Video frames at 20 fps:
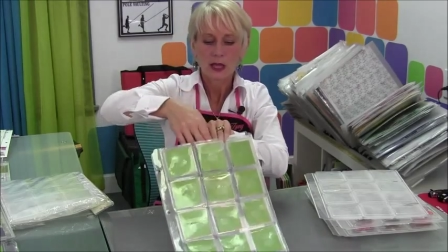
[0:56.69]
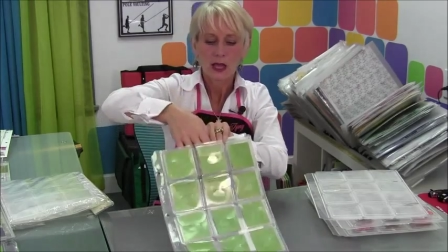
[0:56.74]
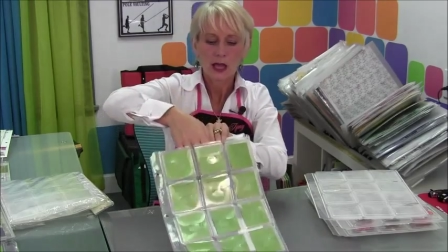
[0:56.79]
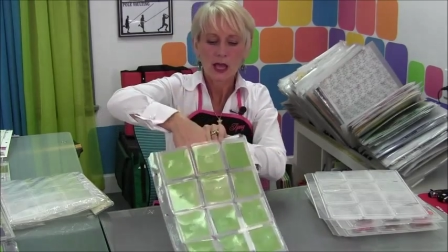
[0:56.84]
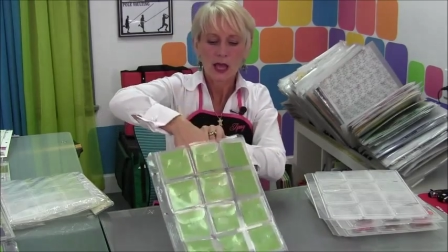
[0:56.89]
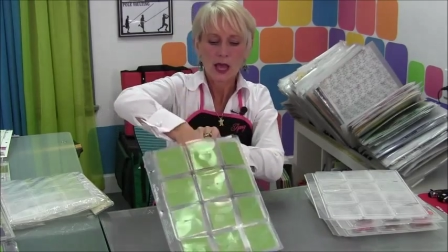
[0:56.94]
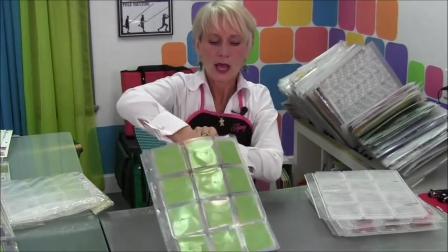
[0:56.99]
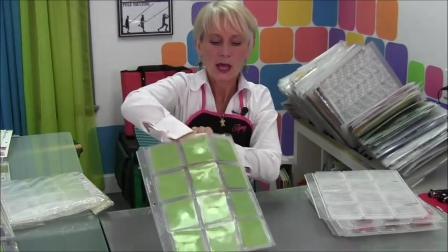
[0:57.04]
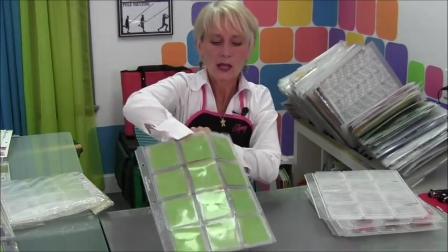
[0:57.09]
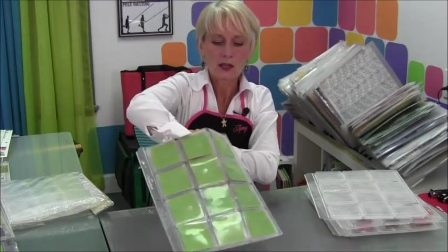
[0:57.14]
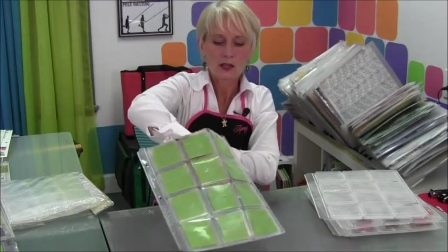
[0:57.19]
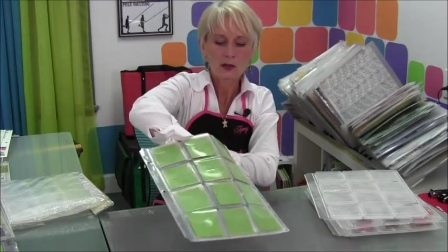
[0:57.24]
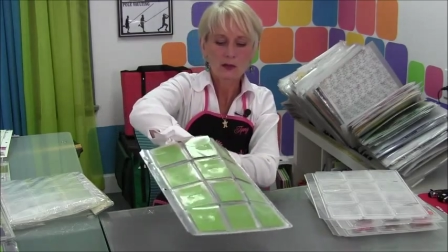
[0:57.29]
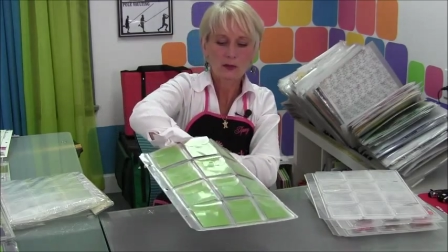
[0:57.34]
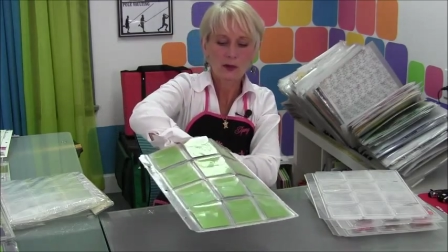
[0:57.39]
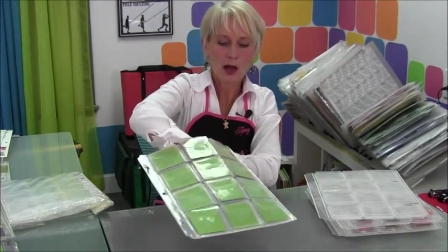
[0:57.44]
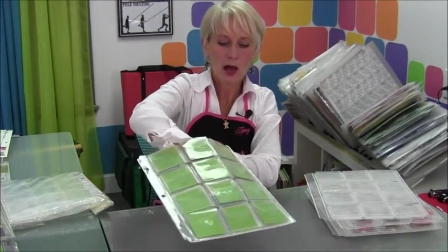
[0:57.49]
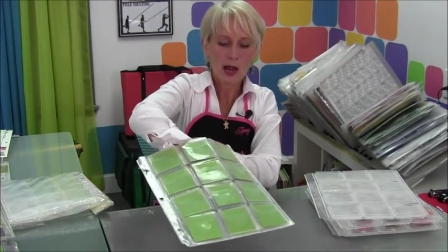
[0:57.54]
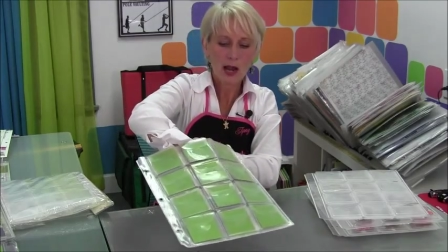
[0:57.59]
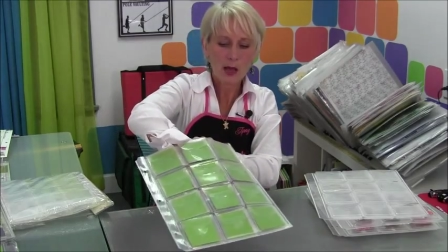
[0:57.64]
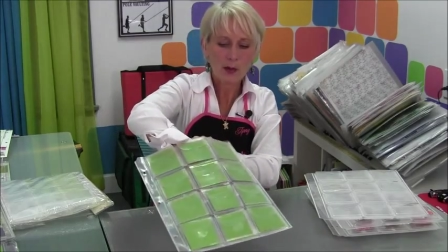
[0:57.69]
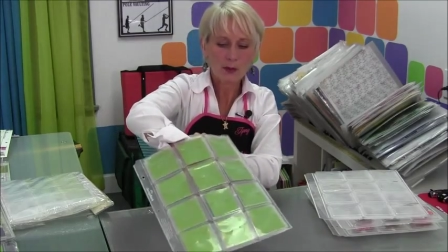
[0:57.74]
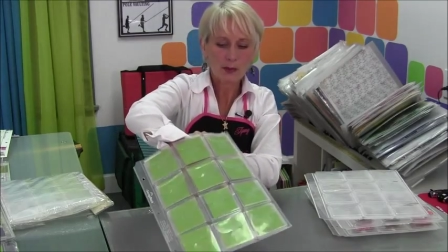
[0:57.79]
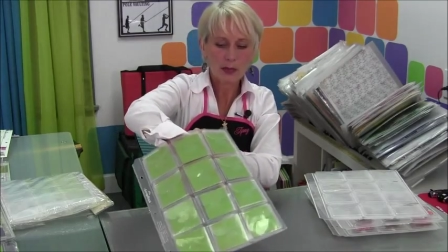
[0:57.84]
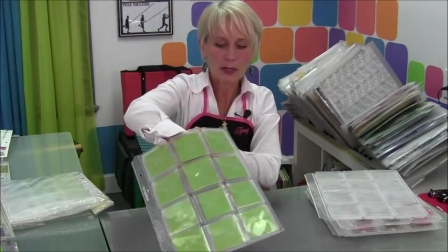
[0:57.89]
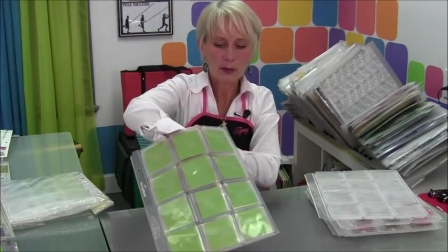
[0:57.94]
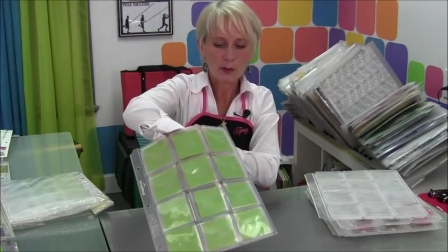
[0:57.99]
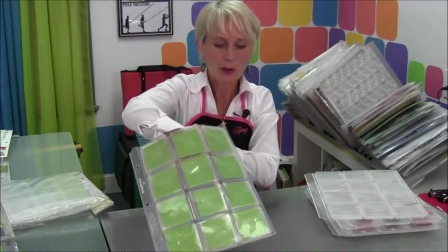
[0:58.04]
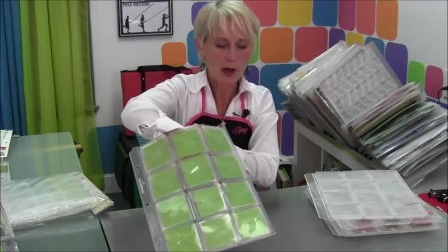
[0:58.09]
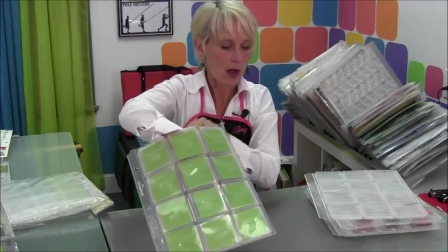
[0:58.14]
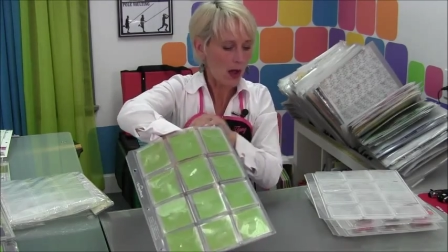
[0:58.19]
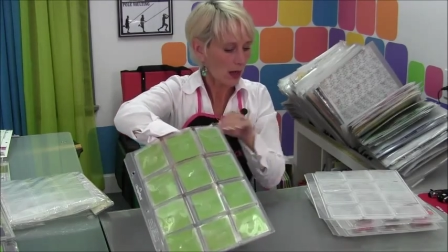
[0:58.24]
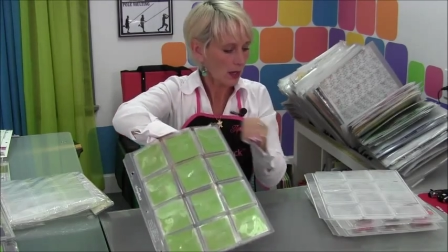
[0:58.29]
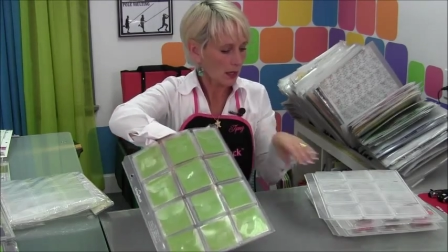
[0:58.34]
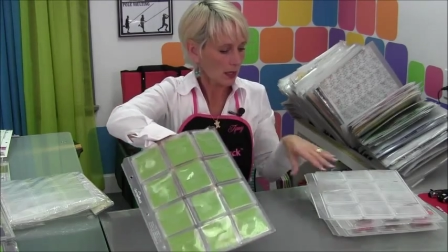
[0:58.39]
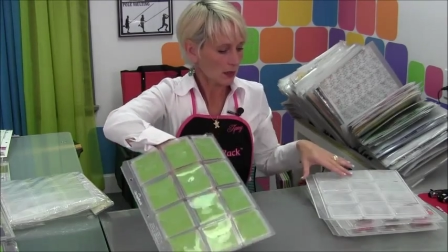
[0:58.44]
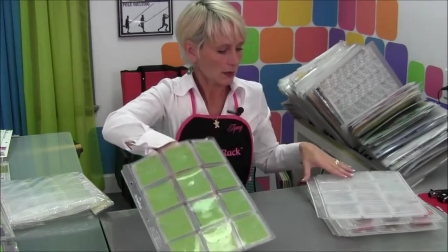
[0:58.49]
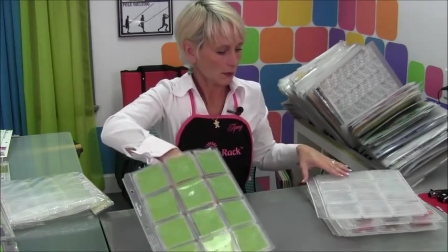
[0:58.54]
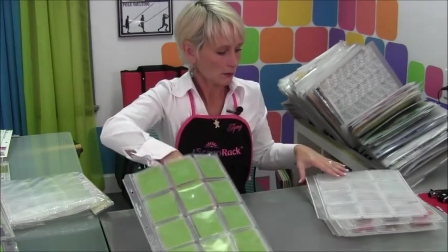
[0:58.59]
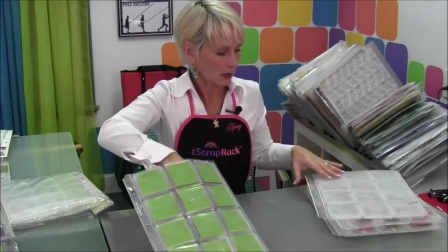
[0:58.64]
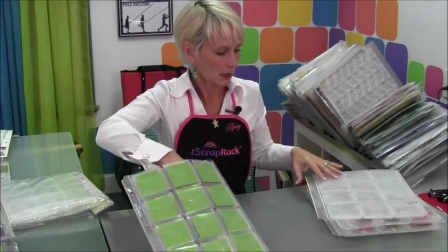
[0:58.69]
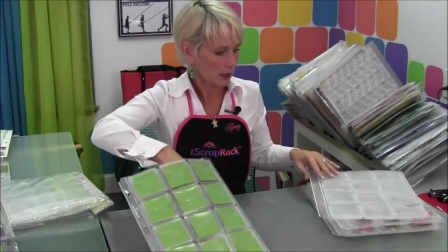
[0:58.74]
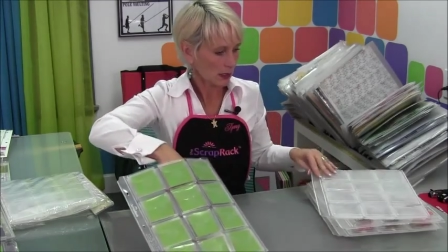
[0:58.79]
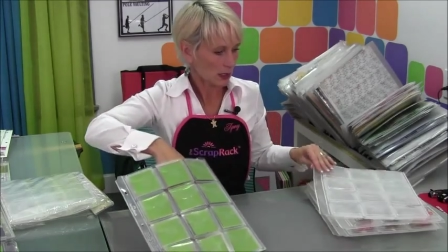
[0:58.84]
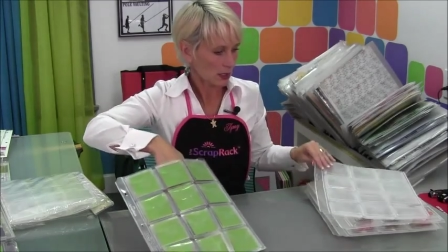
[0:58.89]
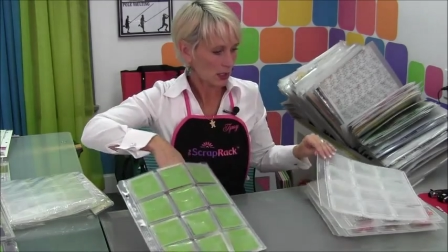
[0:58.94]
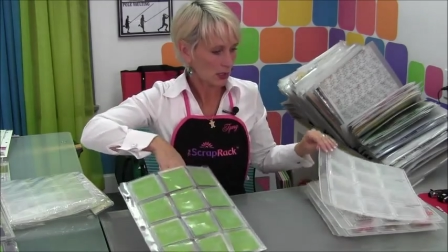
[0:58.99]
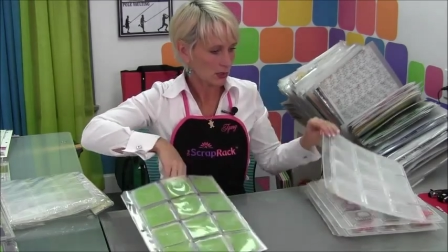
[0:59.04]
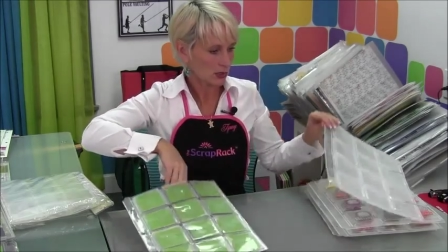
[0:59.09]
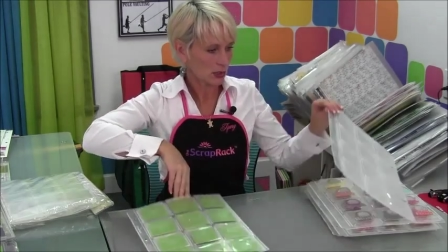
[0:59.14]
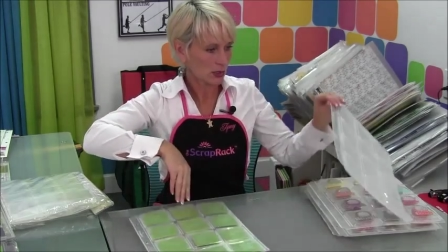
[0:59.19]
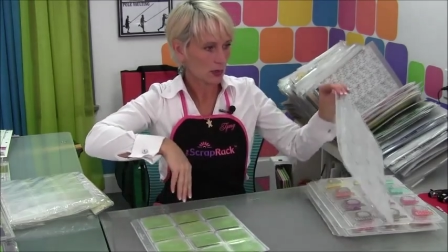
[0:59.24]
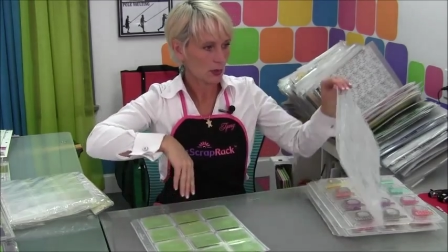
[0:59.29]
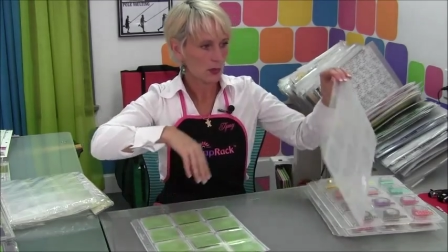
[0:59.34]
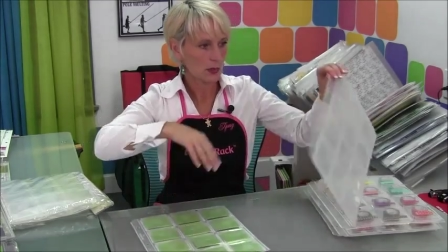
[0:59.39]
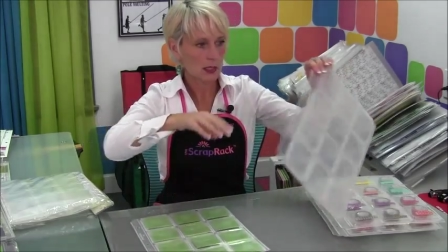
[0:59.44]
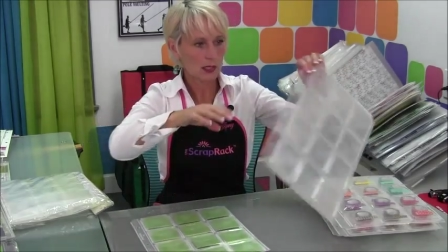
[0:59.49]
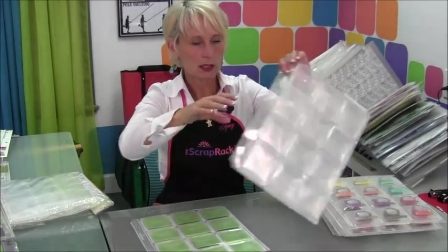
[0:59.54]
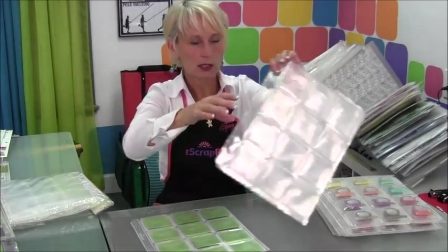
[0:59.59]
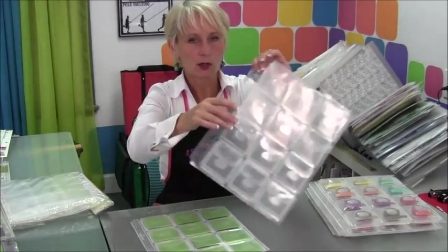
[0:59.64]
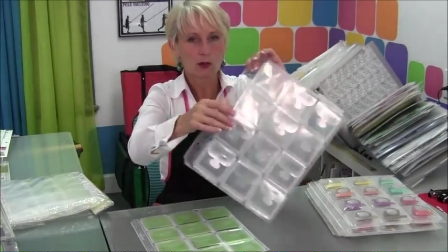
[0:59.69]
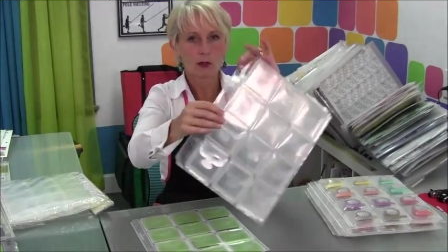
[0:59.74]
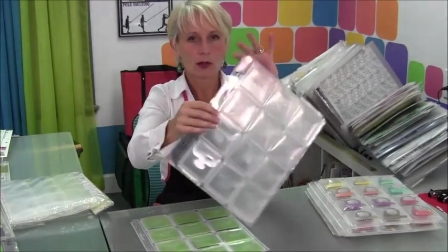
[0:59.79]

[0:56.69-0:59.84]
and you've got a big pocket. Well, here, I'll show you a clear